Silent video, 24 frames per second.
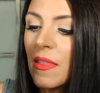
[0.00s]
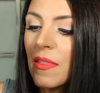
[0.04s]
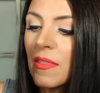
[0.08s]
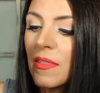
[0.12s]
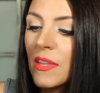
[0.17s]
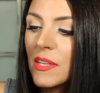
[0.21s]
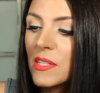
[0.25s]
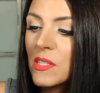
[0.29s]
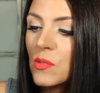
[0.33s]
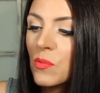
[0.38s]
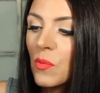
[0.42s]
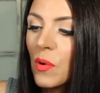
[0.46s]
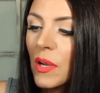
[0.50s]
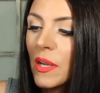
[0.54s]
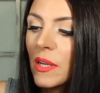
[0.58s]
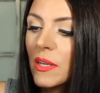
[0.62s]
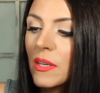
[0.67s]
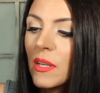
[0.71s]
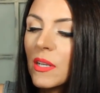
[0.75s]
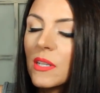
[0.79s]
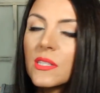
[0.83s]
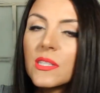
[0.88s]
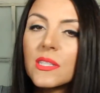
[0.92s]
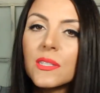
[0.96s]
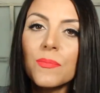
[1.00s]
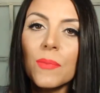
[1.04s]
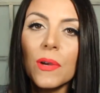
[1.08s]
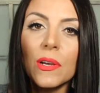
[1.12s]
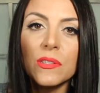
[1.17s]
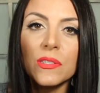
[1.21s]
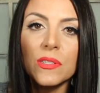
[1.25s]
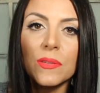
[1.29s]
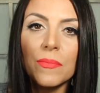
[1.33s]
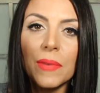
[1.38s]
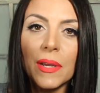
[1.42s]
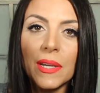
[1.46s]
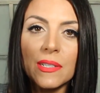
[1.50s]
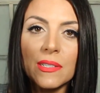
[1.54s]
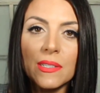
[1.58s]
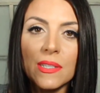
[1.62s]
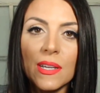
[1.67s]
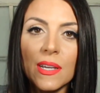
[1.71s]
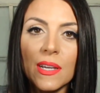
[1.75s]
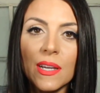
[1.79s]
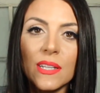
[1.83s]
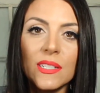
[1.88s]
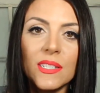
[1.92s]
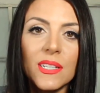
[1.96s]
This one smells
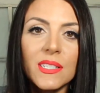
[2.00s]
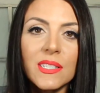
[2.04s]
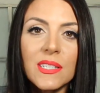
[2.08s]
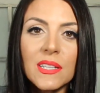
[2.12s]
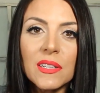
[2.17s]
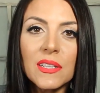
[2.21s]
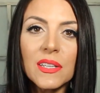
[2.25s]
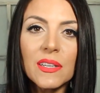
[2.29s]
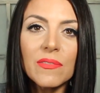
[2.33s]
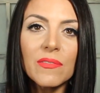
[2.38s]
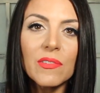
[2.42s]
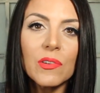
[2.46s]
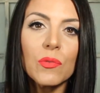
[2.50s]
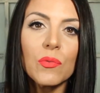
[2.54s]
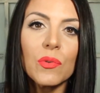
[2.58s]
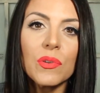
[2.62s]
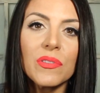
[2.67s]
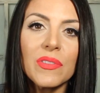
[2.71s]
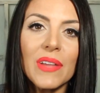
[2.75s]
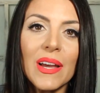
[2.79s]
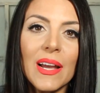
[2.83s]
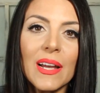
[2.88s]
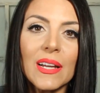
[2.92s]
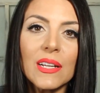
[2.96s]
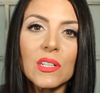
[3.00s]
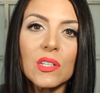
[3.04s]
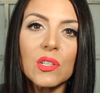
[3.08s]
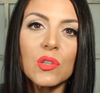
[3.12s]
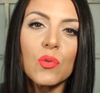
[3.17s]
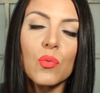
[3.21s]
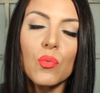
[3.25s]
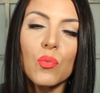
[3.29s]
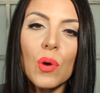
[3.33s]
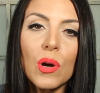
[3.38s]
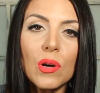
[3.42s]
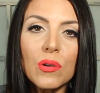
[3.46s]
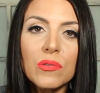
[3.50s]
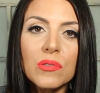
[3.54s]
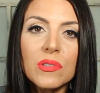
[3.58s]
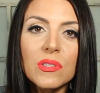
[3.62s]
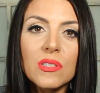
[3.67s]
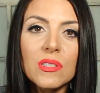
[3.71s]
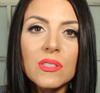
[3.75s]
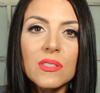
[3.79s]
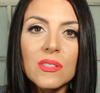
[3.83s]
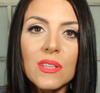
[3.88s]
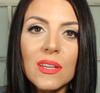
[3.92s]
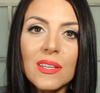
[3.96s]
amazing. It doesn't leave you with that
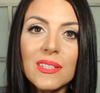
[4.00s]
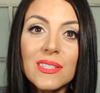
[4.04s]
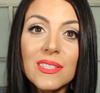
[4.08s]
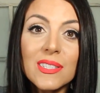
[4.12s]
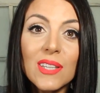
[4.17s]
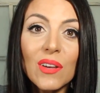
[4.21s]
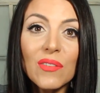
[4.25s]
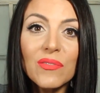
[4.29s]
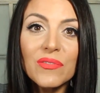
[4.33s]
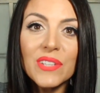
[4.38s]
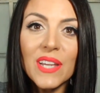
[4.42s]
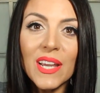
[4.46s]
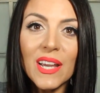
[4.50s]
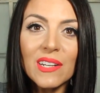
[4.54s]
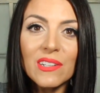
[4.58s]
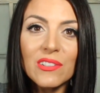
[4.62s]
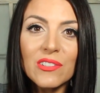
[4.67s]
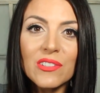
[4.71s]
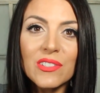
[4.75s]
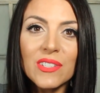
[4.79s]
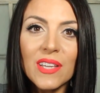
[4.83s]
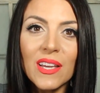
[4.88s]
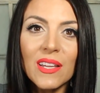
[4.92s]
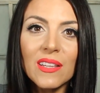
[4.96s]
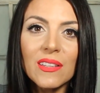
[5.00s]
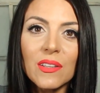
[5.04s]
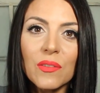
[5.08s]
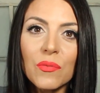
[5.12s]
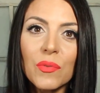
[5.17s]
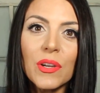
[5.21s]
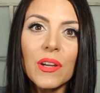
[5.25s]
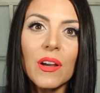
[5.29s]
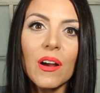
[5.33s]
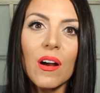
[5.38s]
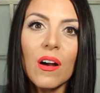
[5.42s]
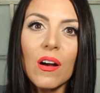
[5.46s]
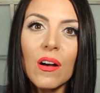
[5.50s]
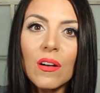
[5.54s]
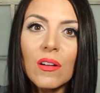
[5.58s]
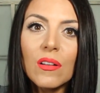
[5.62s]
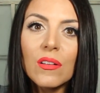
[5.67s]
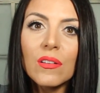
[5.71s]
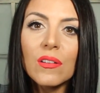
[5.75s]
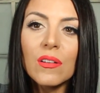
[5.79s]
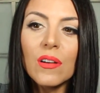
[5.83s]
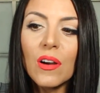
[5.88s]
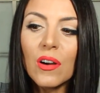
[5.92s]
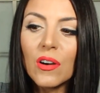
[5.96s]
gross self-tanner scent that we
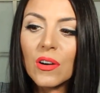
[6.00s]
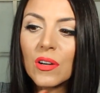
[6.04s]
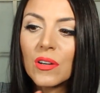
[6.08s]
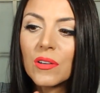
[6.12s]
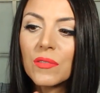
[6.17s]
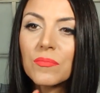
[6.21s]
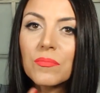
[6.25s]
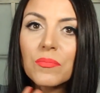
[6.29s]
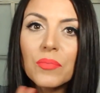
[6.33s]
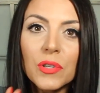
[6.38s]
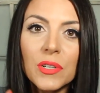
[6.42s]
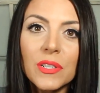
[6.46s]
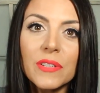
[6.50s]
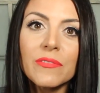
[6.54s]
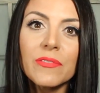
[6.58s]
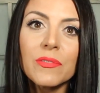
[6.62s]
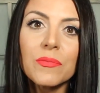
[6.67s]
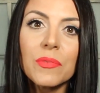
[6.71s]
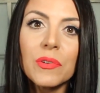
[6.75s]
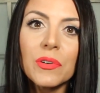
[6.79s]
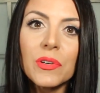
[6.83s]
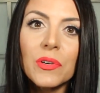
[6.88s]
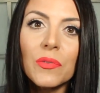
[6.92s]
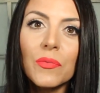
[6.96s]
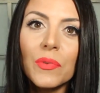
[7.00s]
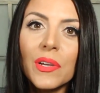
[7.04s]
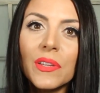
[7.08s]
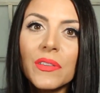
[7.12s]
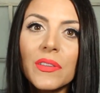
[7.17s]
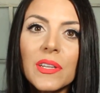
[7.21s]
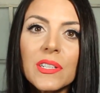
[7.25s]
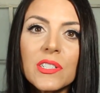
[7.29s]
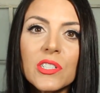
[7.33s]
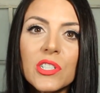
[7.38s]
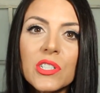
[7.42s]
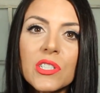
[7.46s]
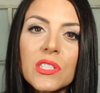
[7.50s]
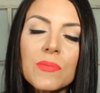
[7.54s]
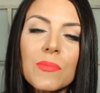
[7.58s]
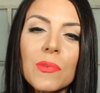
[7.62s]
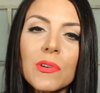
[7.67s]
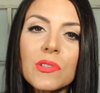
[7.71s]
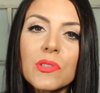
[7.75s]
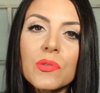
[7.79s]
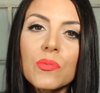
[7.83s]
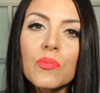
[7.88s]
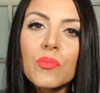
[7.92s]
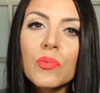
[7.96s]
all are pretty familiar with. It just
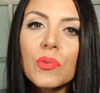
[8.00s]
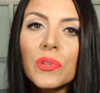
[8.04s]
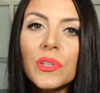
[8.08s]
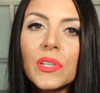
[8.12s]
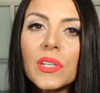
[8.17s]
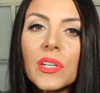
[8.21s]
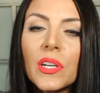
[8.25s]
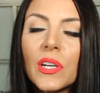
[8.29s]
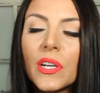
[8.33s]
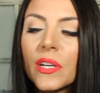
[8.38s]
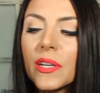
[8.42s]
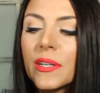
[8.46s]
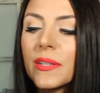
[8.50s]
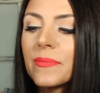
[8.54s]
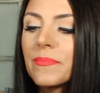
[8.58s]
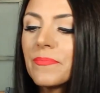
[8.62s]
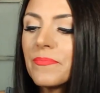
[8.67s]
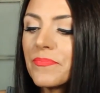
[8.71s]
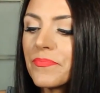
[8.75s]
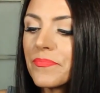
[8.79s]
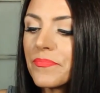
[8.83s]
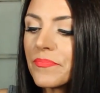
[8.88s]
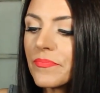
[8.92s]
smells really good.